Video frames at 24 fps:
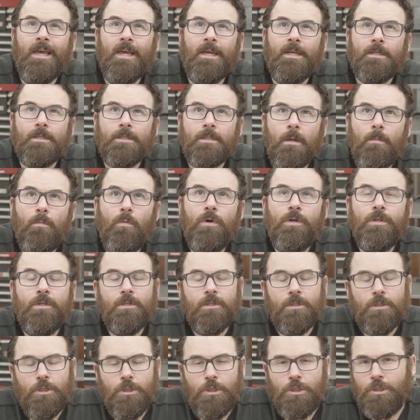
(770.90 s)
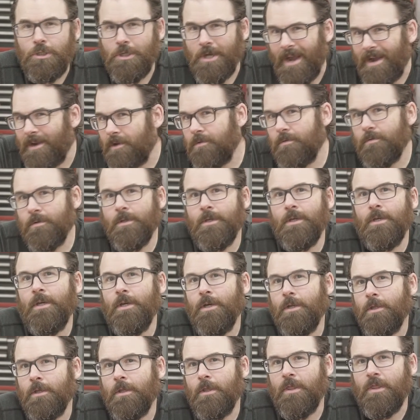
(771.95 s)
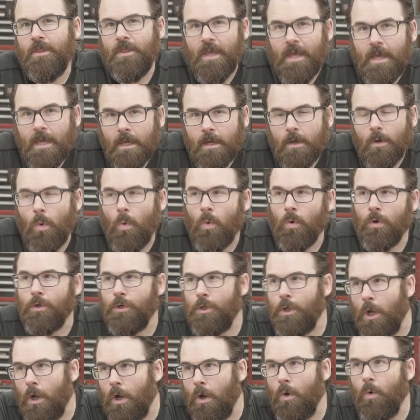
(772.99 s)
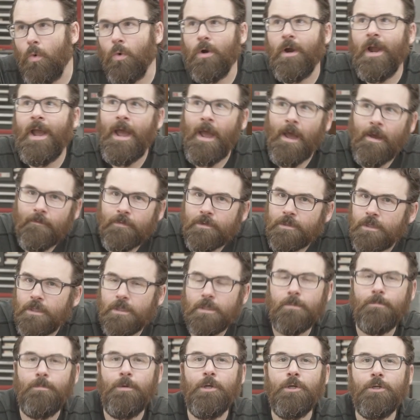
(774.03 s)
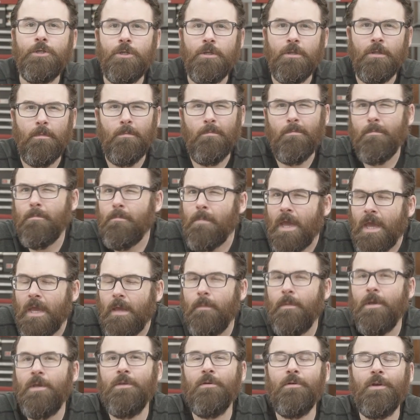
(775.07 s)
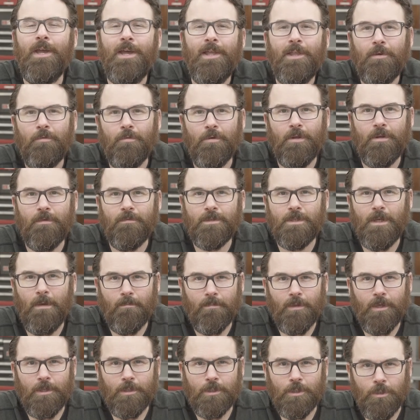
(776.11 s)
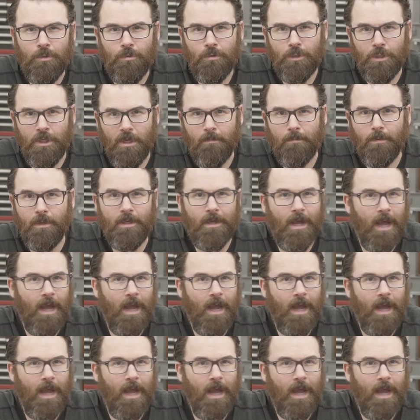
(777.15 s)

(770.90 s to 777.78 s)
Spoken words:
Someone is generally gonna think or know or have a suspicion that maybe they're getting rid of something too cheaply.